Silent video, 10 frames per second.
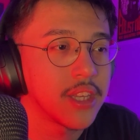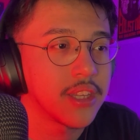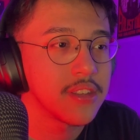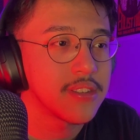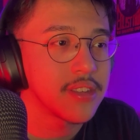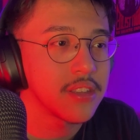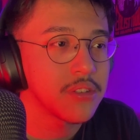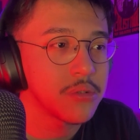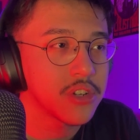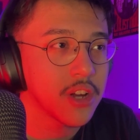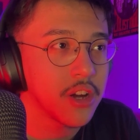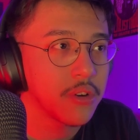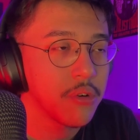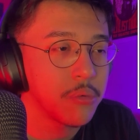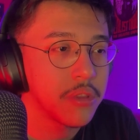can sense her
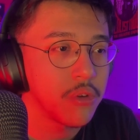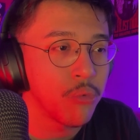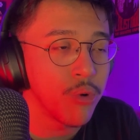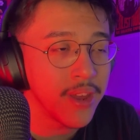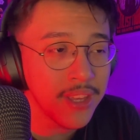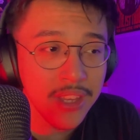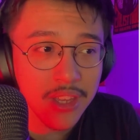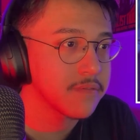chakra with the ring?